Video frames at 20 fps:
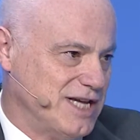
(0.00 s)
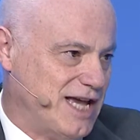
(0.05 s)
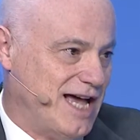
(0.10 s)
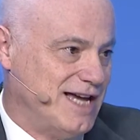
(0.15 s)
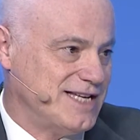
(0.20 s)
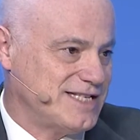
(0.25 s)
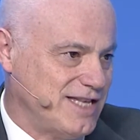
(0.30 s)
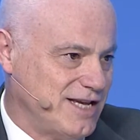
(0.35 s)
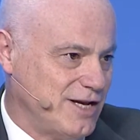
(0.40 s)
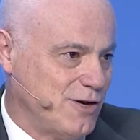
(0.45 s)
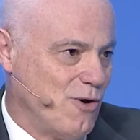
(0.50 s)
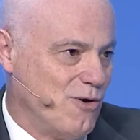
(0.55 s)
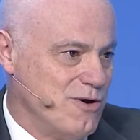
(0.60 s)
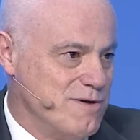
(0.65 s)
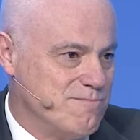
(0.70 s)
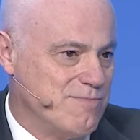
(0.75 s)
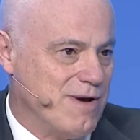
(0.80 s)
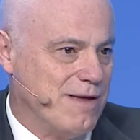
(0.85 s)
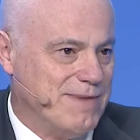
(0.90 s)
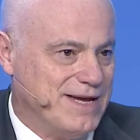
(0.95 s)
as they go
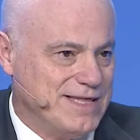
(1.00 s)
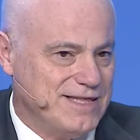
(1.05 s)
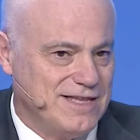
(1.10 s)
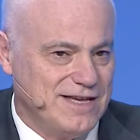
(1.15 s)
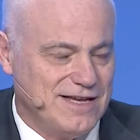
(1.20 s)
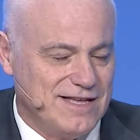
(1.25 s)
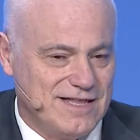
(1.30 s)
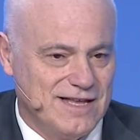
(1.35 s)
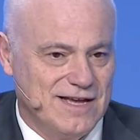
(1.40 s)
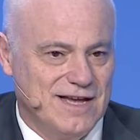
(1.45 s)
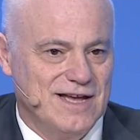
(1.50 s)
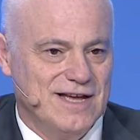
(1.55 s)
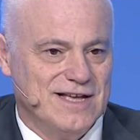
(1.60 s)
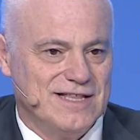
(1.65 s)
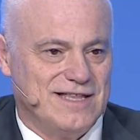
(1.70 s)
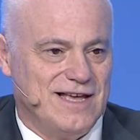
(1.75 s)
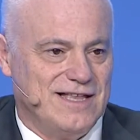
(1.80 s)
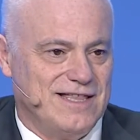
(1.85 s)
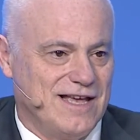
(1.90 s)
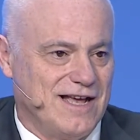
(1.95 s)
implemented,
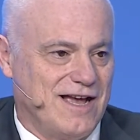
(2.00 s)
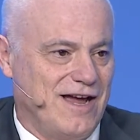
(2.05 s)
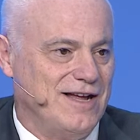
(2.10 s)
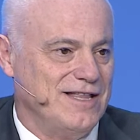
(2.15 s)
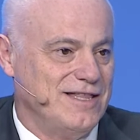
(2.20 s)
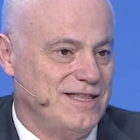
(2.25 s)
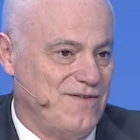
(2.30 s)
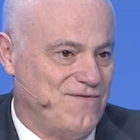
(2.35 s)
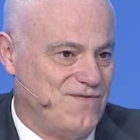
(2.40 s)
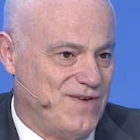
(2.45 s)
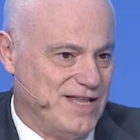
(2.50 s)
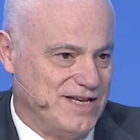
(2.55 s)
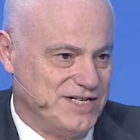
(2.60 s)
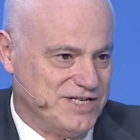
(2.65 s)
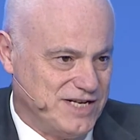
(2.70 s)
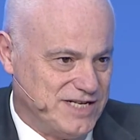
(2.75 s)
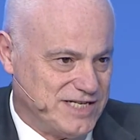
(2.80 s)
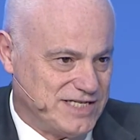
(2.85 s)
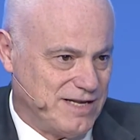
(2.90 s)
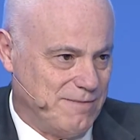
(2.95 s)
that they guarantee
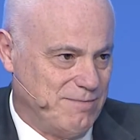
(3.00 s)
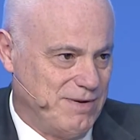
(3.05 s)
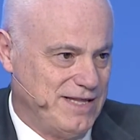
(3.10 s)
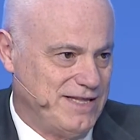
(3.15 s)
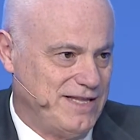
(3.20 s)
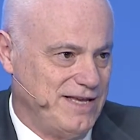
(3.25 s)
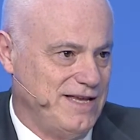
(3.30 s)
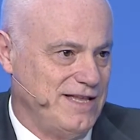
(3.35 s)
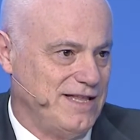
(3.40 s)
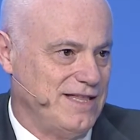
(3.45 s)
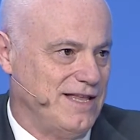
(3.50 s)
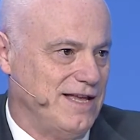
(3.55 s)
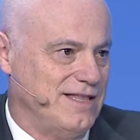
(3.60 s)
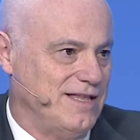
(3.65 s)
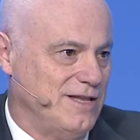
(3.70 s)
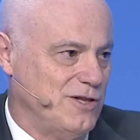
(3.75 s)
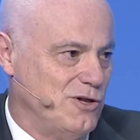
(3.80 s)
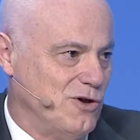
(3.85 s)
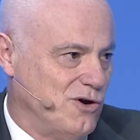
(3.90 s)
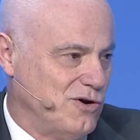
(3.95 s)
financial stability, that
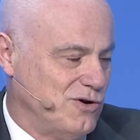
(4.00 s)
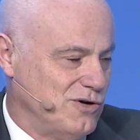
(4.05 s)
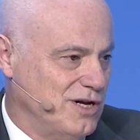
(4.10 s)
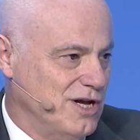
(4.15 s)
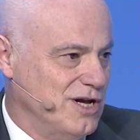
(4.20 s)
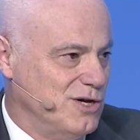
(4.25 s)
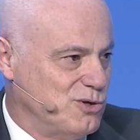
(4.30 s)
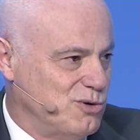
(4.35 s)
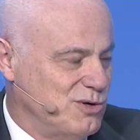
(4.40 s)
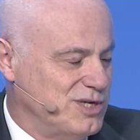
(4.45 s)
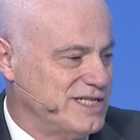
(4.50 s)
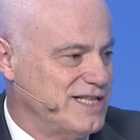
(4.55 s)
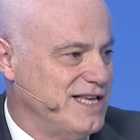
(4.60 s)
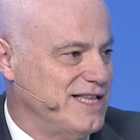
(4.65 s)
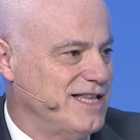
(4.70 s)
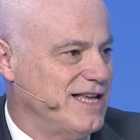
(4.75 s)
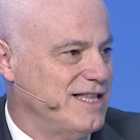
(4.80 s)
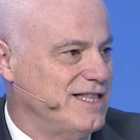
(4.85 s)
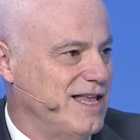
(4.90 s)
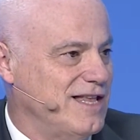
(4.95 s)
they don't, to the
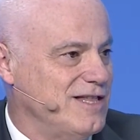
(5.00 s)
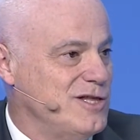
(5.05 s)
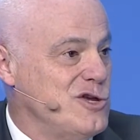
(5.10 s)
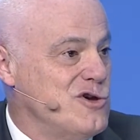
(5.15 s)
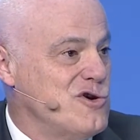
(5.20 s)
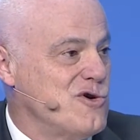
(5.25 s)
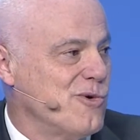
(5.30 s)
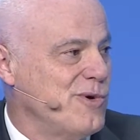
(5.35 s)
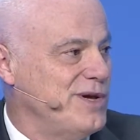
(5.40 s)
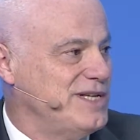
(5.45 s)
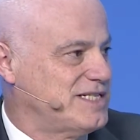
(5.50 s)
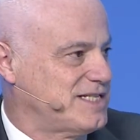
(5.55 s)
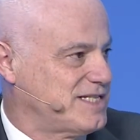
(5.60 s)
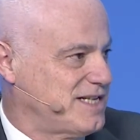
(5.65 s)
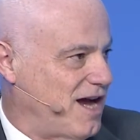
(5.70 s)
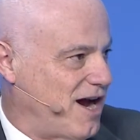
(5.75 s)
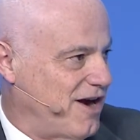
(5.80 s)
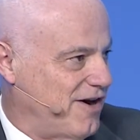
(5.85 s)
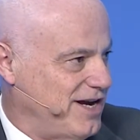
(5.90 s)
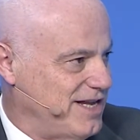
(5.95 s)
extent that new risks
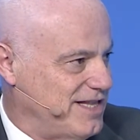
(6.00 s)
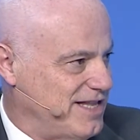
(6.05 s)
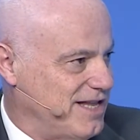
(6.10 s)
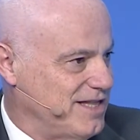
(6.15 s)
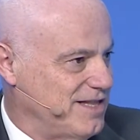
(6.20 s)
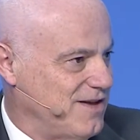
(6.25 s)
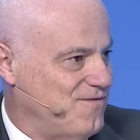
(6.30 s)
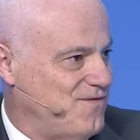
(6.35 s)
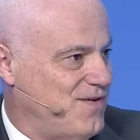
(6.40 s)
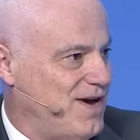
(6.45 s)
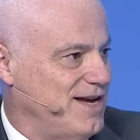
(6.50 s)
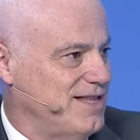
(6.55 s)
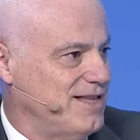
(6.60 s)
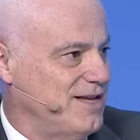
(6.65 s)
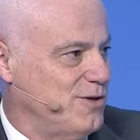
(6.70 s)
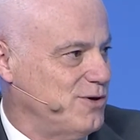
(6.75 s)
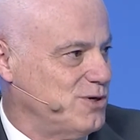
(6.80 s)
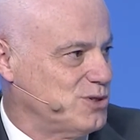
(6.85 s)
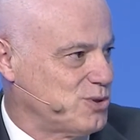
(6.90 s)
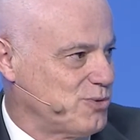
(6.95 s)
are identified,
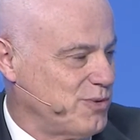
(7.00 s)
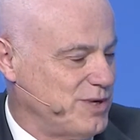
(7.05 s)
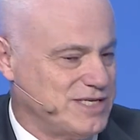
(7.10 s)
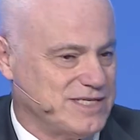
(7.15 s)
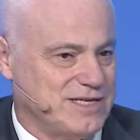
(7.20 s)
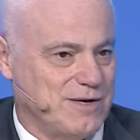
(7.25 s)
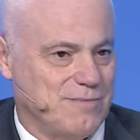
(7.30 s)
that those risks are